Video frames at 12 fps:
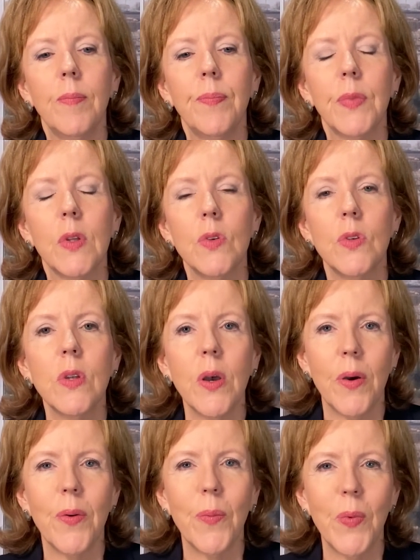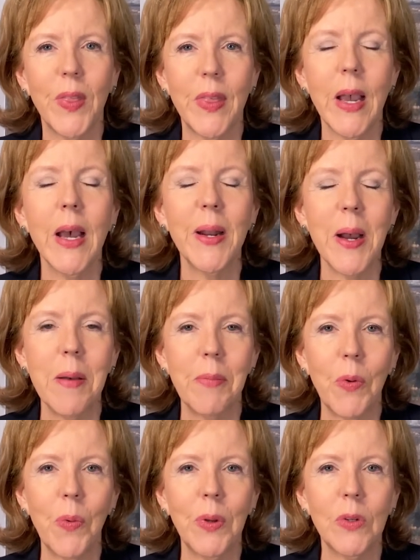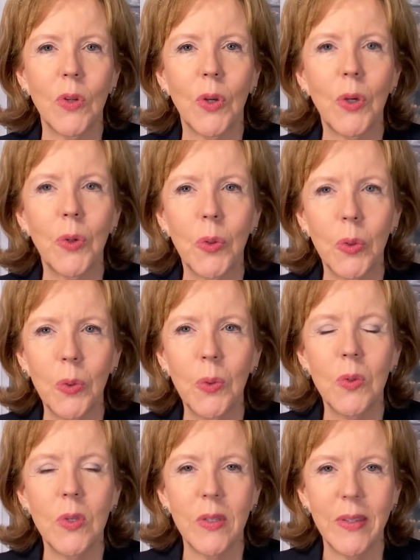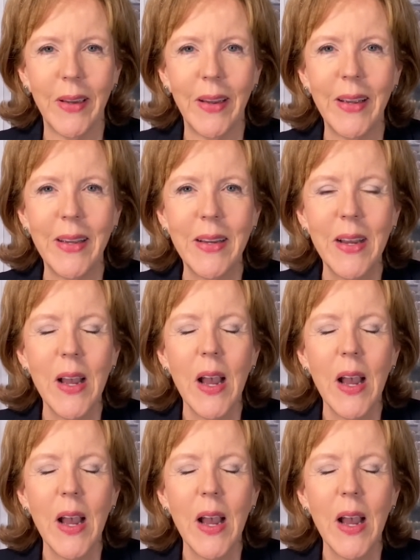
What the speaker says: so with that, I'm going to conclude today.